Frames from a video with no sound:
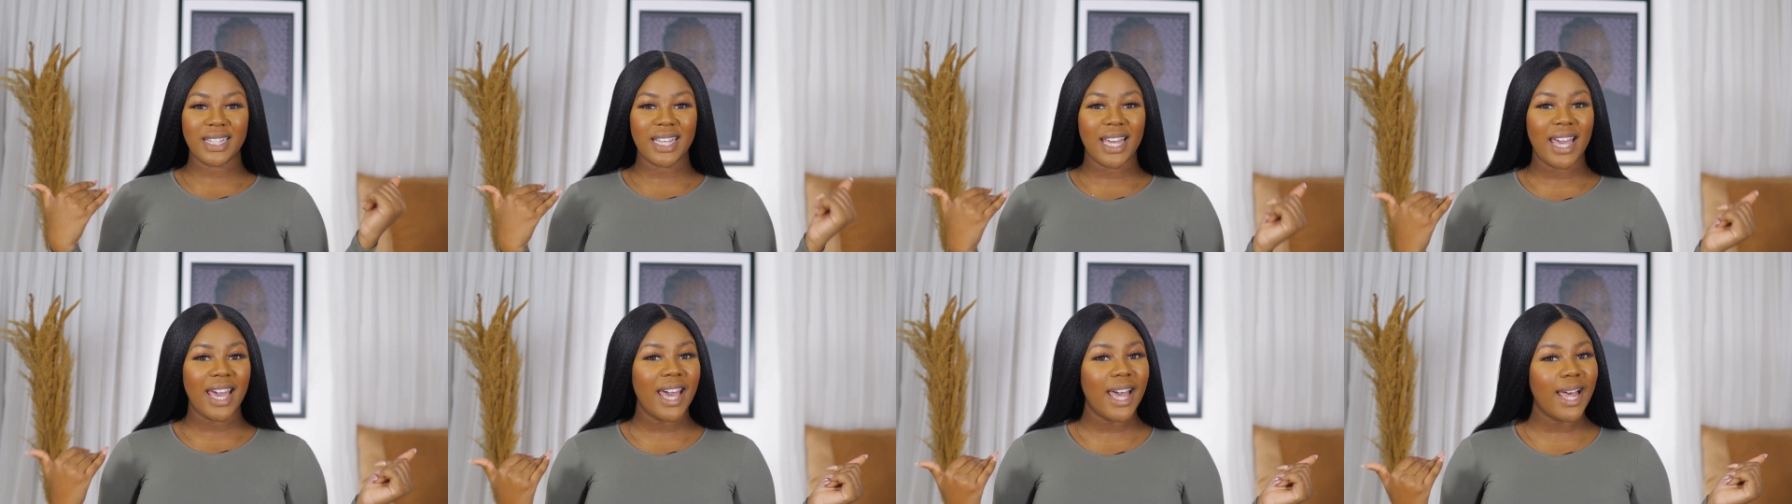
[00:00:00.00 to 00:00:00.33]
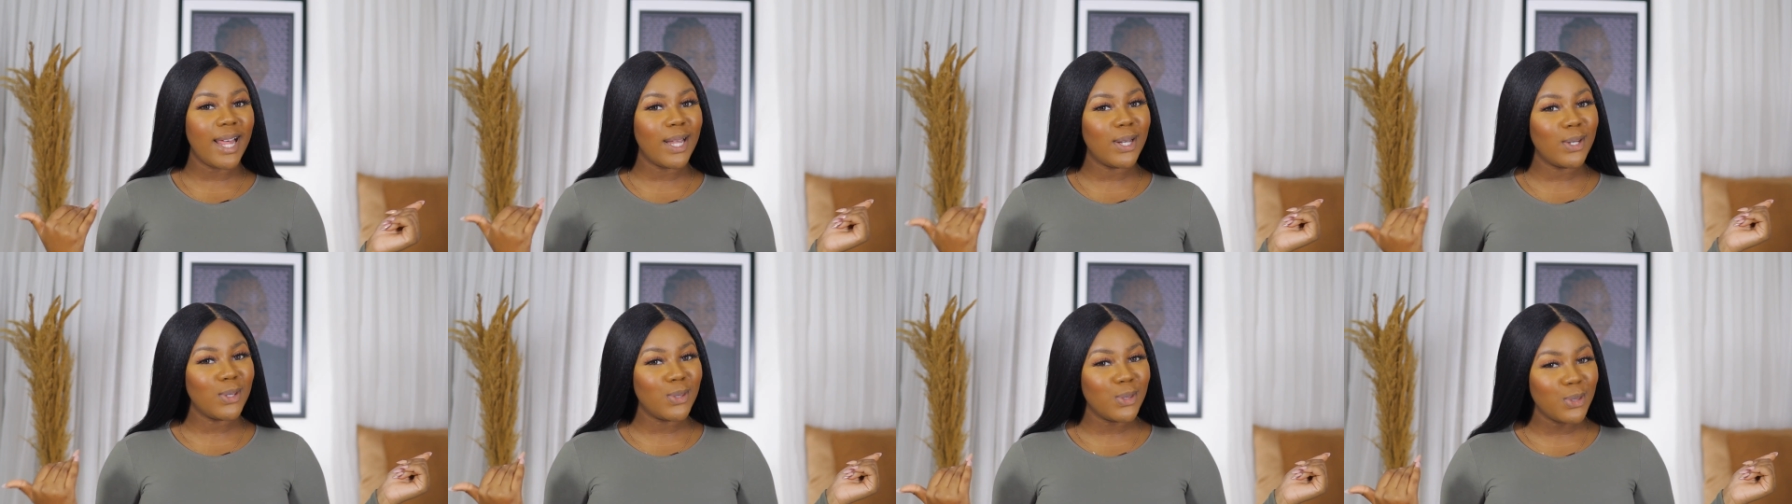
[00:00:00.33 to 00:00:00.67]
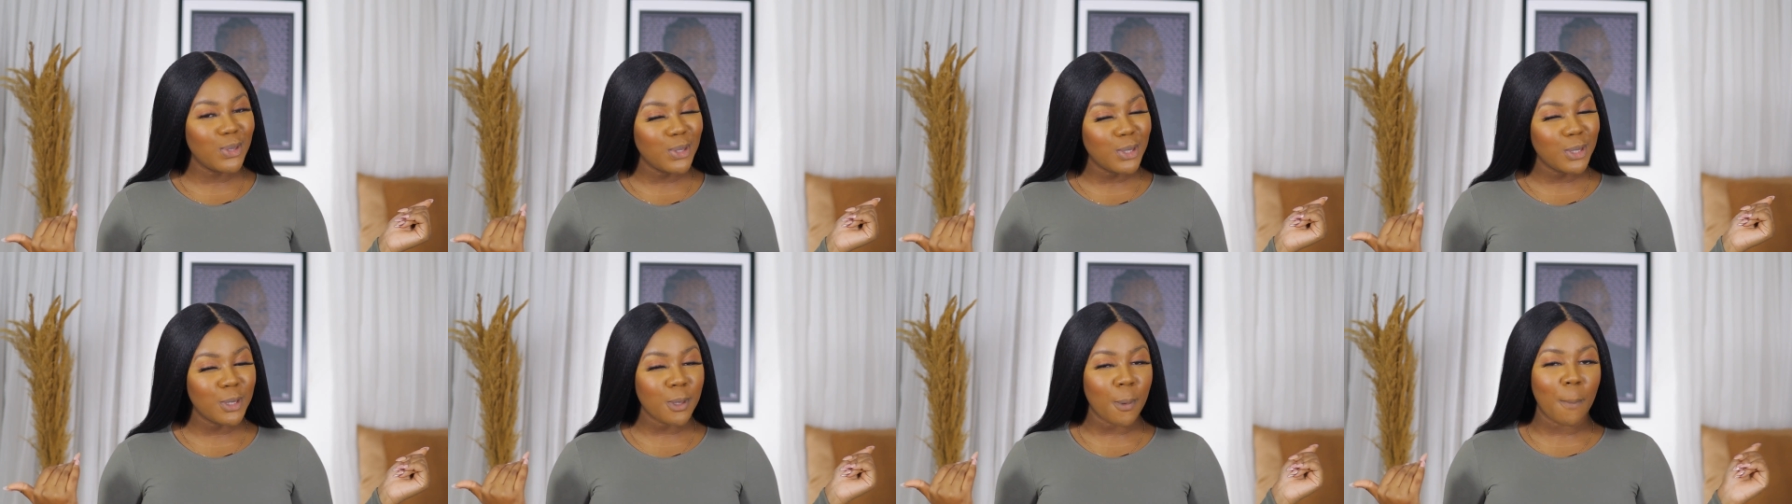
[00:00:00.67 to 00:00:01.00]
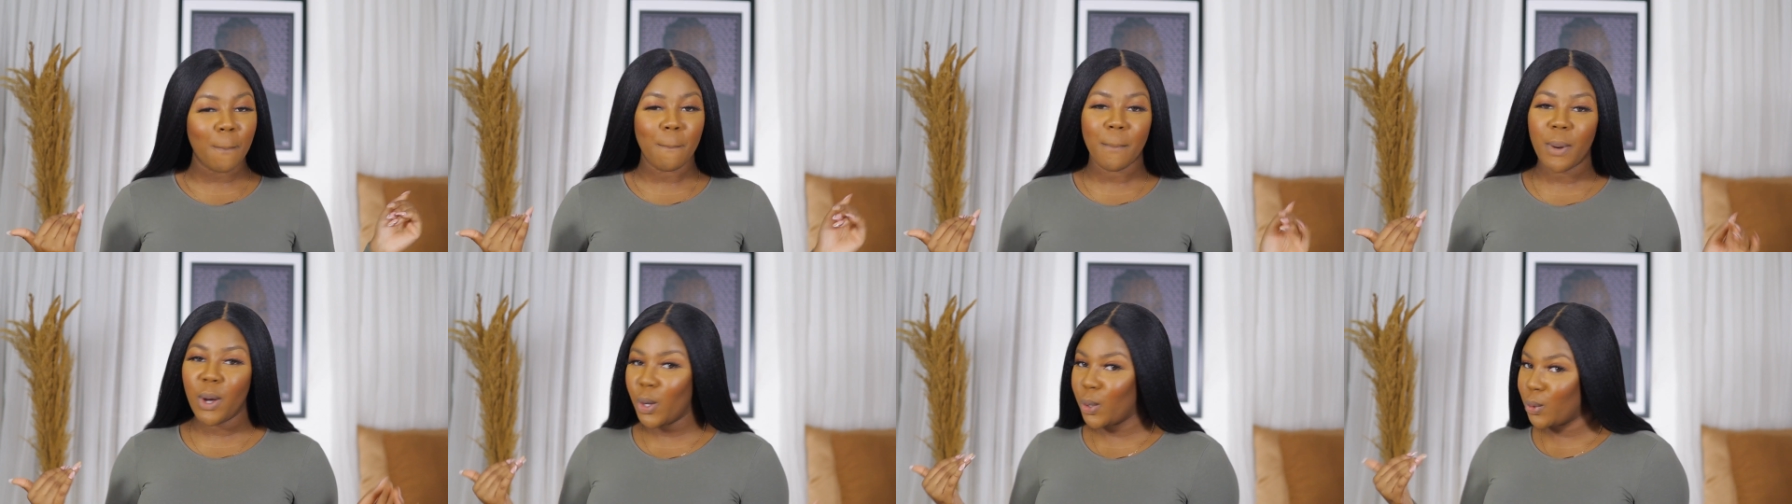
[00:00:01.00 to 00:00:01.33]
the hair looks
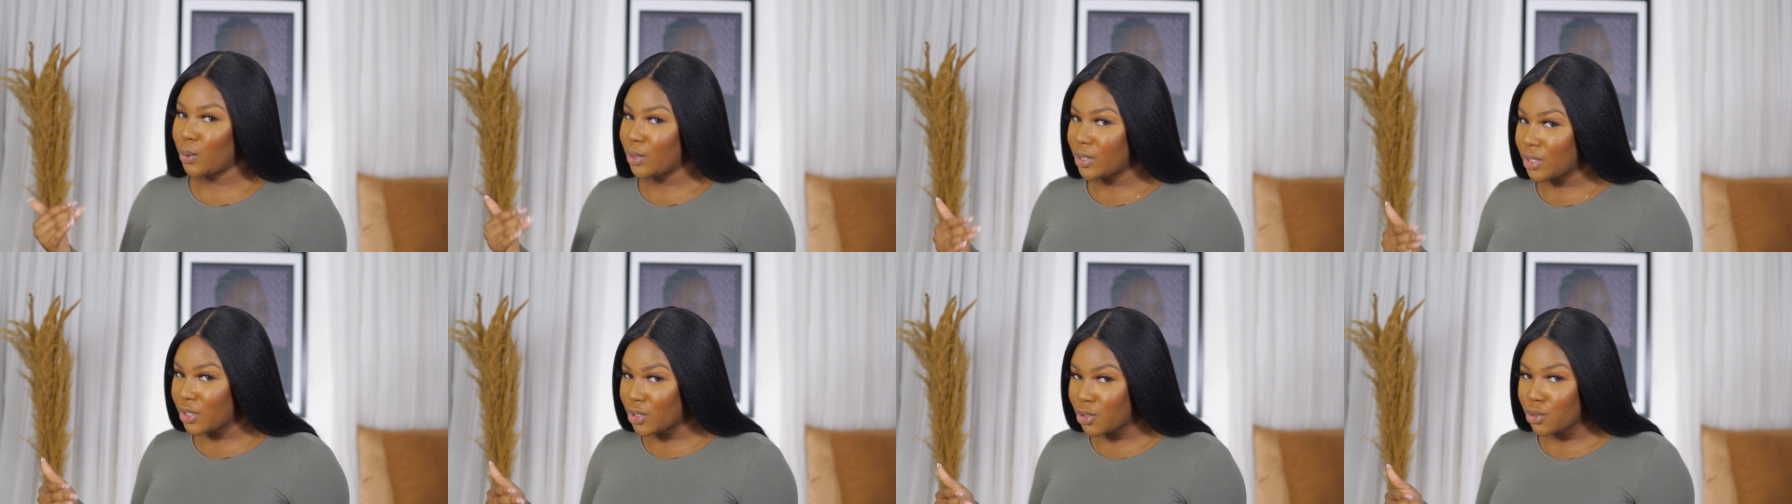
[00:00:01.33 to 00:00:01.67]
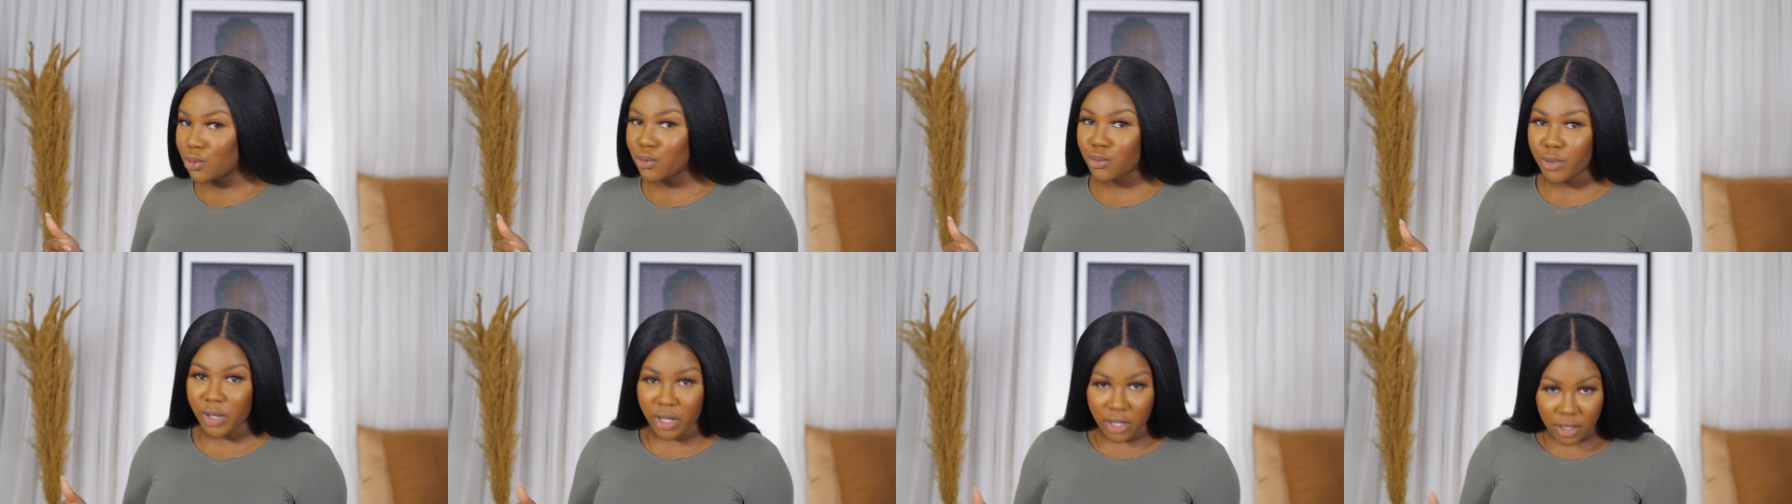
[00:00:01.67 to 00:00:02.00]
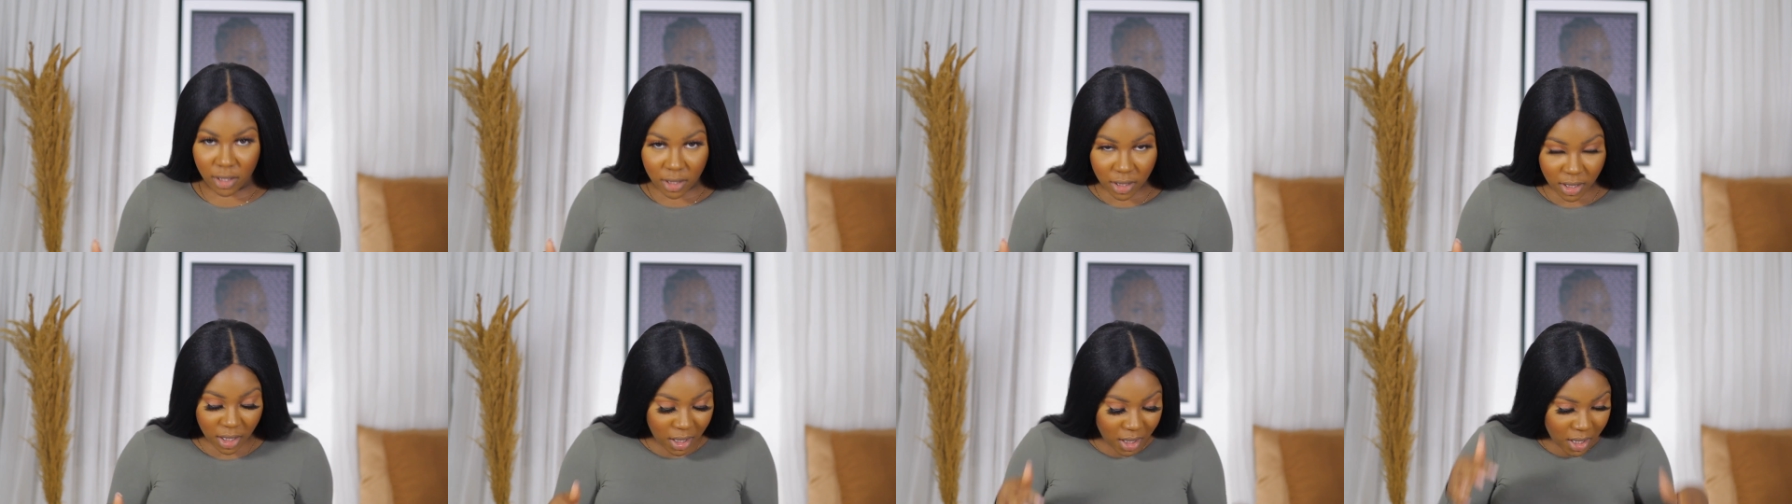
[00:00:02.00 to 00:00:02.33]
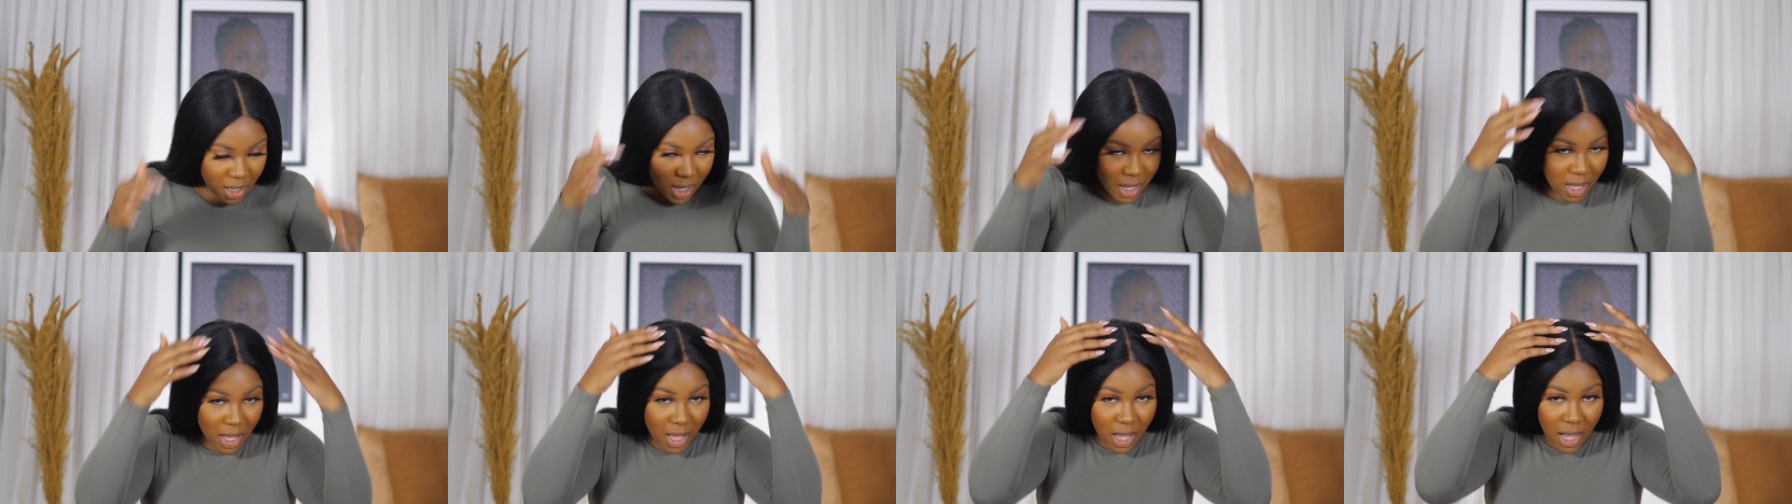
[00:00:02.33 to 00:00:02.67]
post straightening.